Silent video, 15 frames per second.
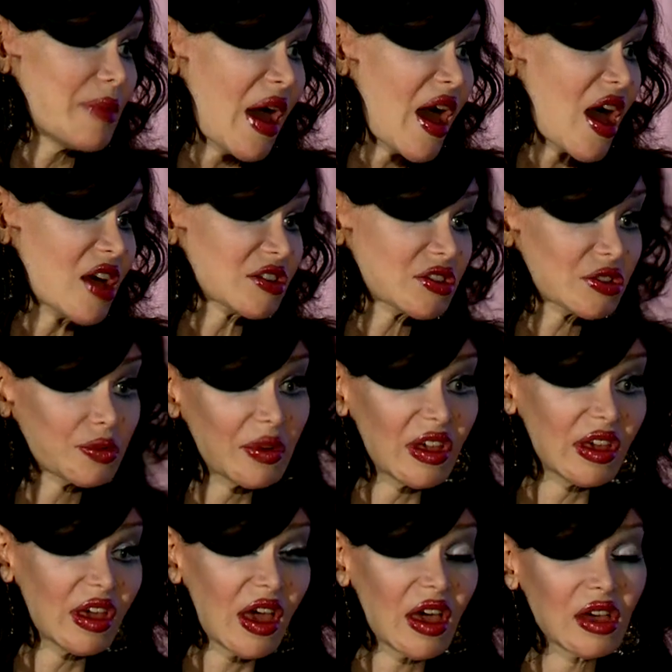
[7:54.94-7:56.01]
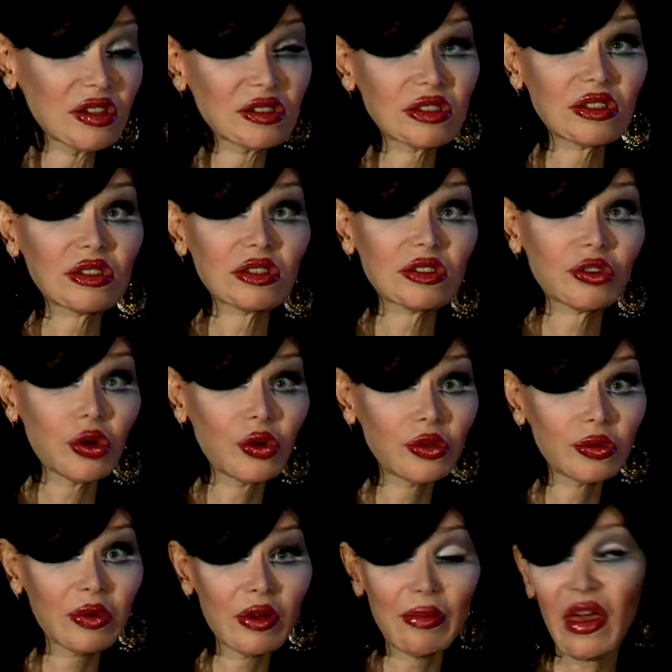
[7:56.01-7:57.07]
bashed, we get told
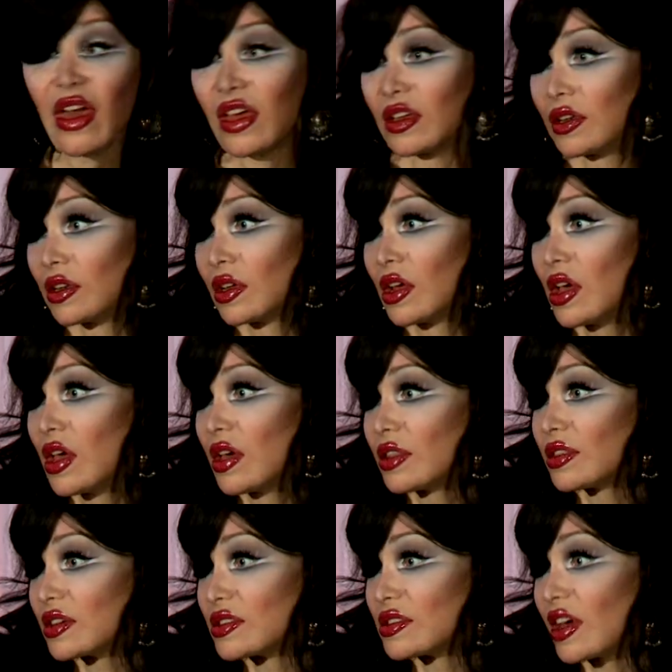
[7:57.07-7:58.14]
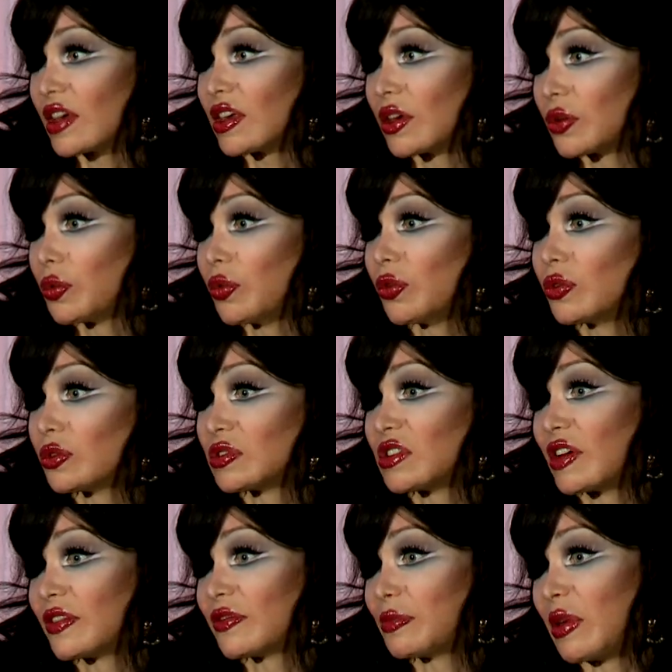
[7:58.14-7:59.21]
we're men. The psychic wound
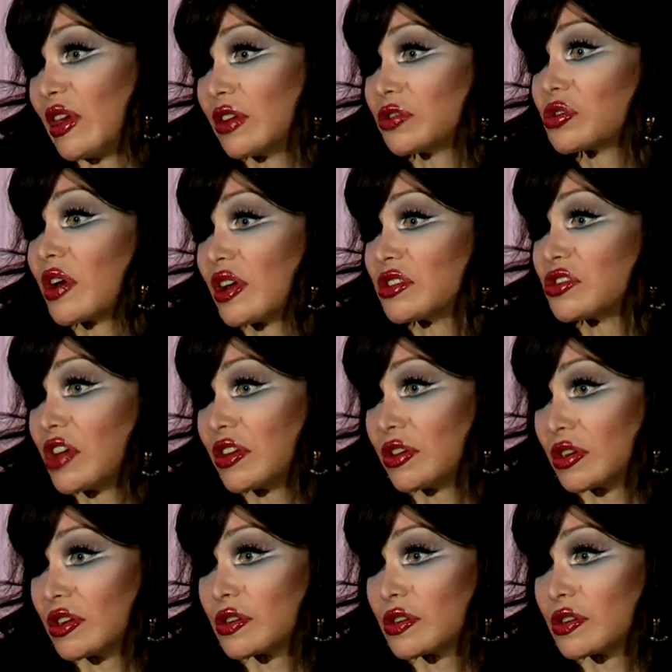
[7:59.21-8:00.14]
of being transgendered